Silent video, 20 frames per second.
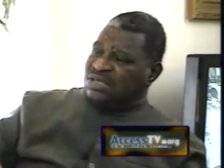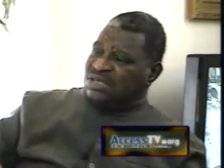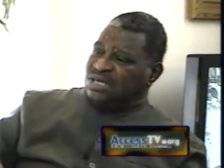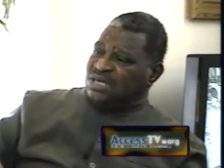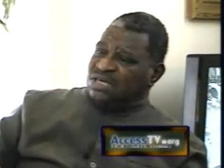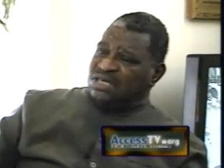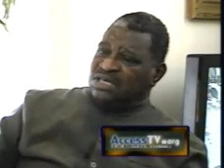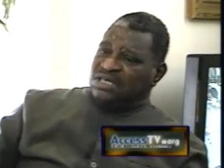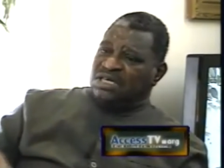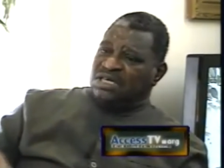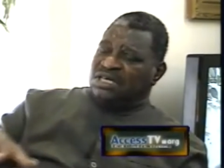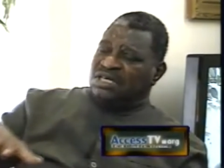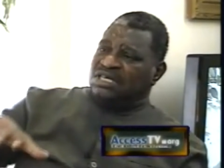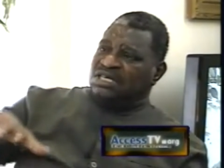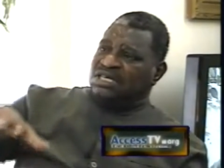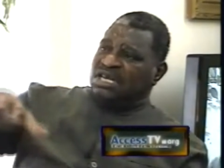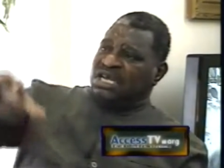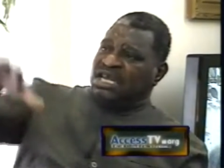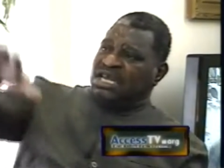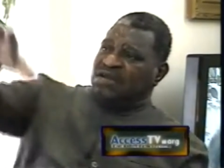Mm -hmm. The
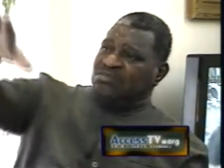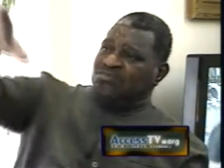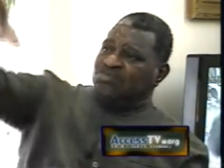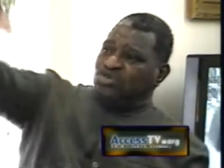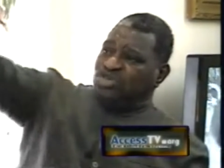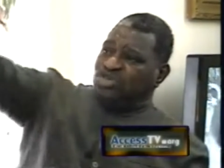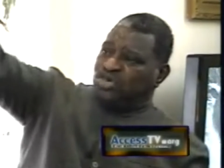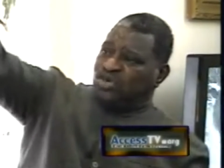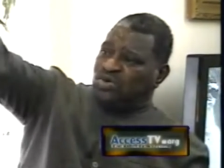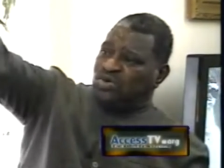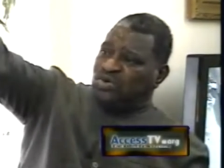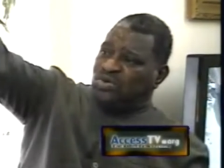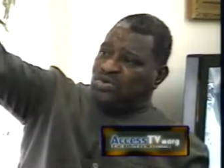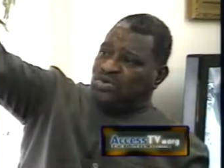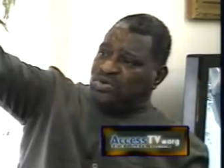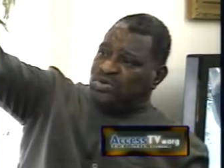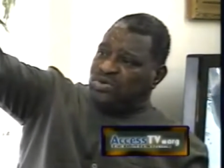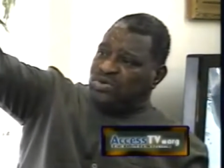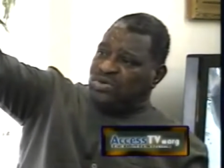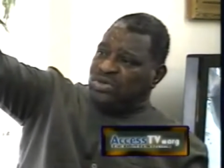the Hebrew school